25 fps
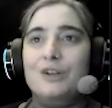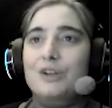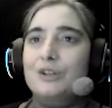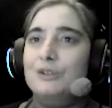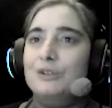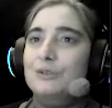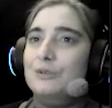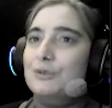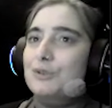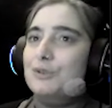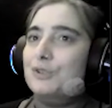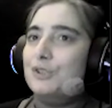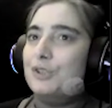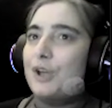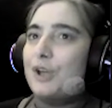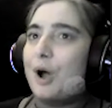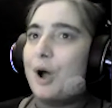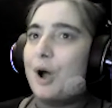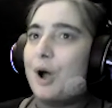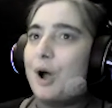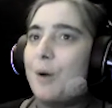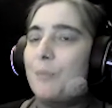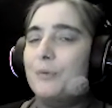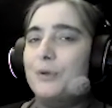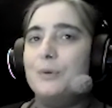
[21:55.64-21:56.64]
to
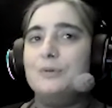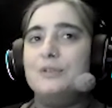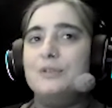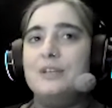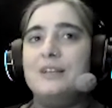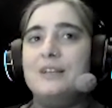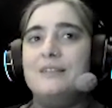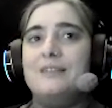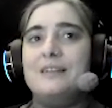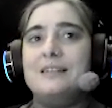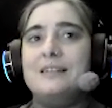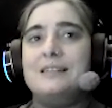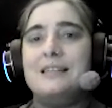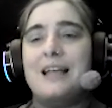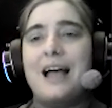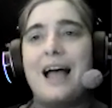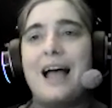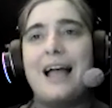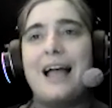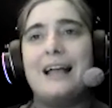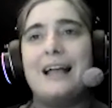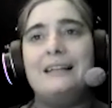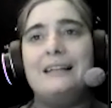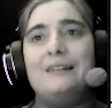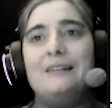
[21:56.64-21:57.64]
stop using this
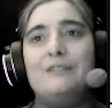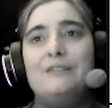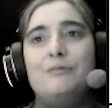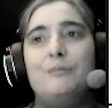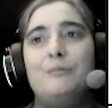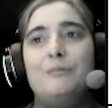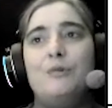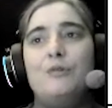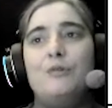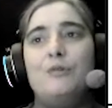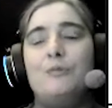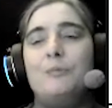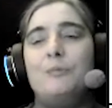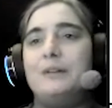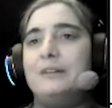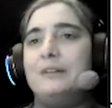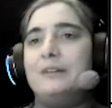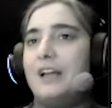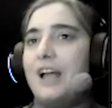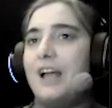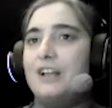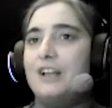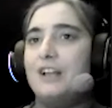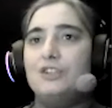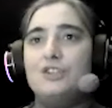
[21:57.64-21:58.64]
active movement
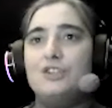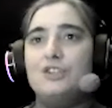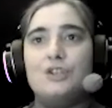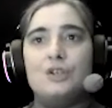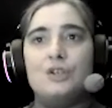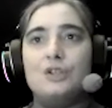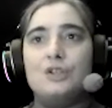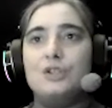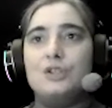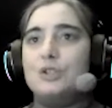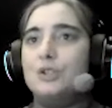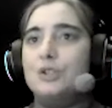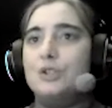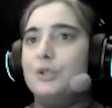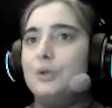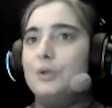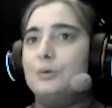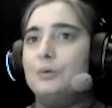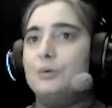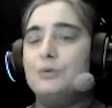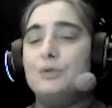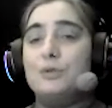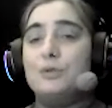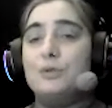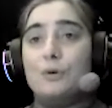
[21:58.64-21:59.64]
and just
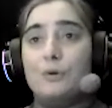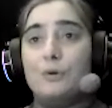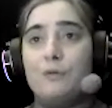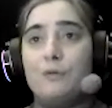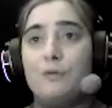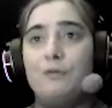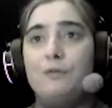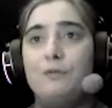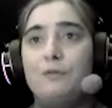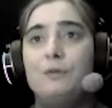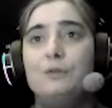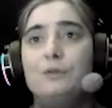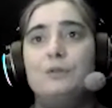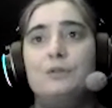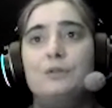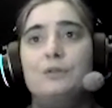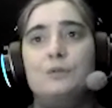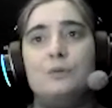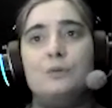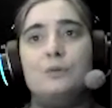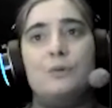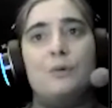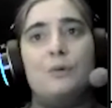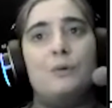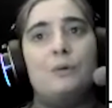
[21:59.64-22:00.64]
use your foot
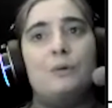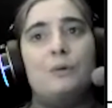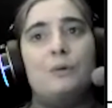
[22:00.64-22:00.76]
to roll